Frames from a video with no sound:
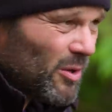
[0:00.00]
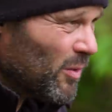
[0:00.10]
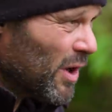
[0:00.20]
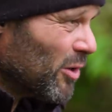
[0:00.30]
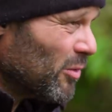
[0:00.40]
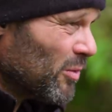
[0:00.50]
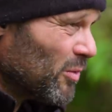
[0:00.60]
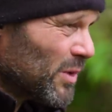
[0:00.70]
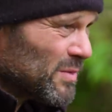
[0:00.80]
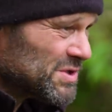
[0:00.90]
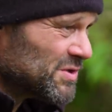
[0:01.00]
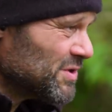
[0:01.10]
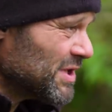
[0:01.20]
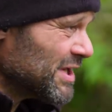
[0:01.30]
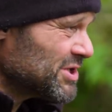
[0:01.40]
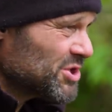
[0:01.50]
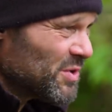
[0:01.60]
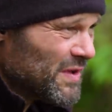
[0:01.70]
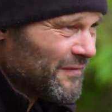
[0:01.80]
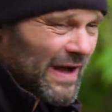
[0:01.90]
Well, we were stood here
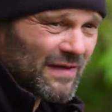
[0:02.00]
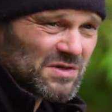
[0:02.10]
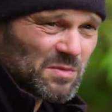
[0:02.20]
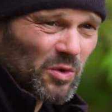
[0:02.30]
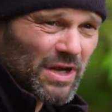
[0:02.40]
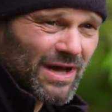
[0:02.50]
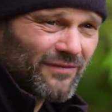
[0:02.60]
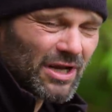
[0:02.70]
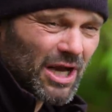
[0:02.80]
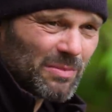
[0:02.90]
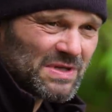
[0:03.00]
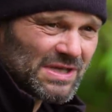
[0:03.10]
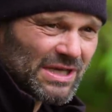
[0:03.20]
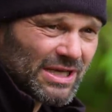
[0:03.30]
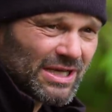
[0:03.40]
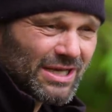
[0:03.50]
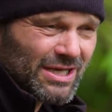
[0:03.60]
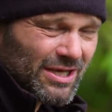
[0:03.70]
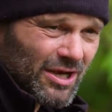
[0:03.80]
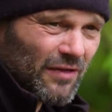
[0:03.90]
chewing the fat this morning, having a cup of tea,
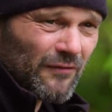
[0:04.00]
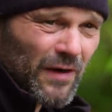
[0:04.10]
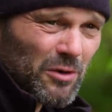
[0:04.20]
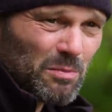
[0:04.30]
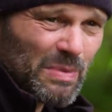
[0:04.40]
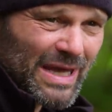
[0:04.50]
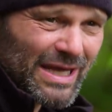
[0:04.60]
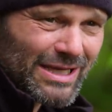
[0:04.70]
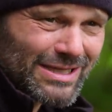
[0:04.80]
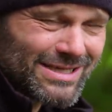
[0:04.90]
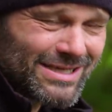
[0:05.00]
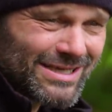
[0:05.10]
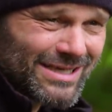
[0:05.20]
and the phone pinged,